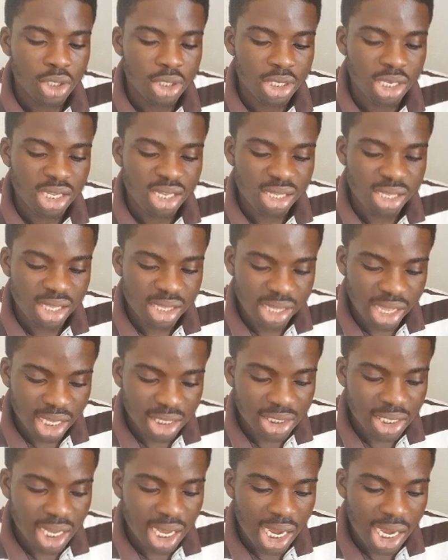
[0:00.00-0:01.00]
They
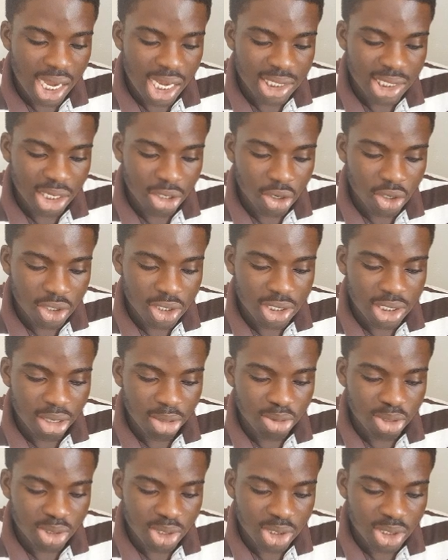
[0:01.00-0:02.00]
detect hazardous
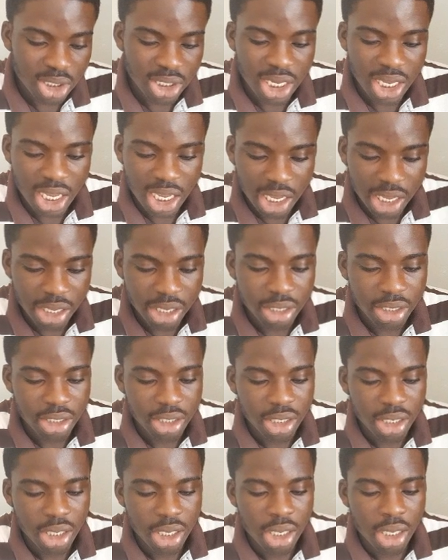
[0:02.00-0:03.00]
substances in the air.
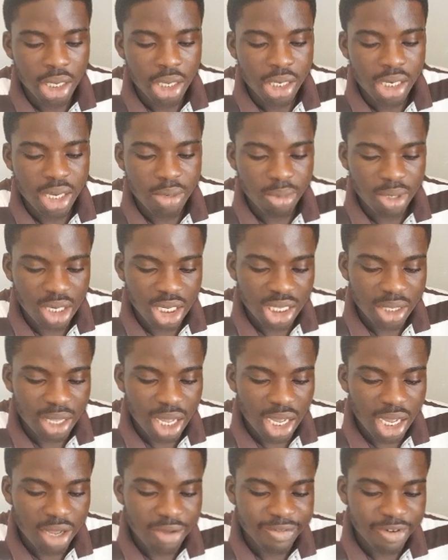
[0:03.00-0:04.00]
They
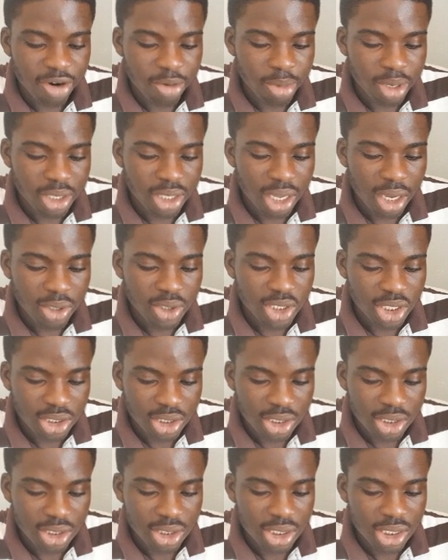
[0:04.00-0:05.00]
monitor environmental
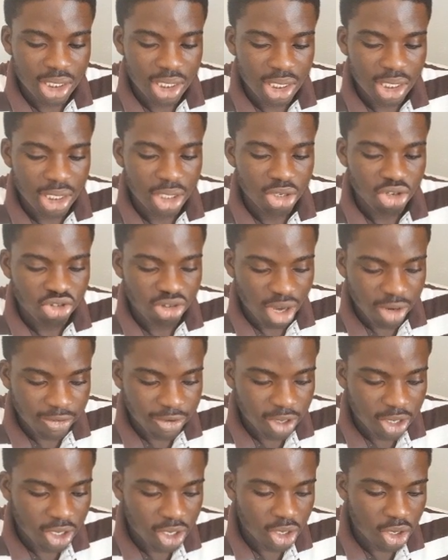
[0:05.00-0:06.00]
changes,
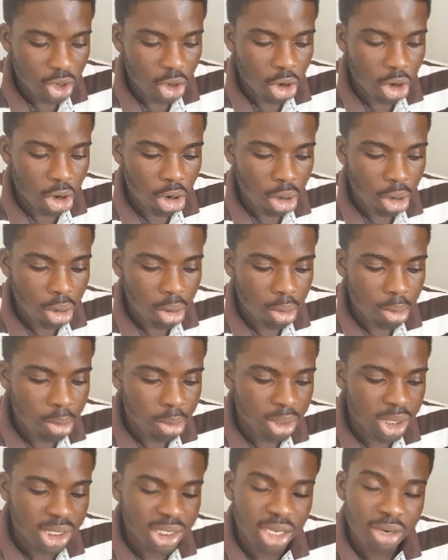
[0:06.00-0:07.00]
traffic, or
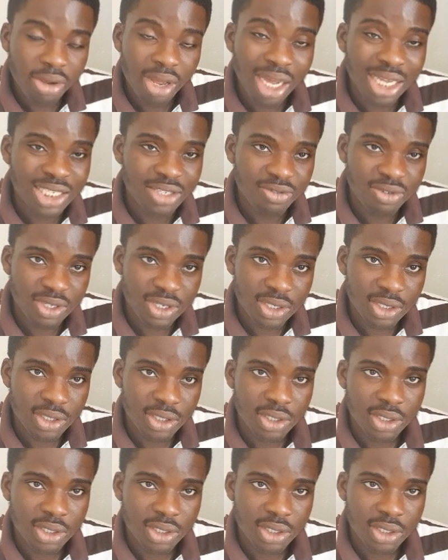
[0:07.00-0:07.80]
military activity.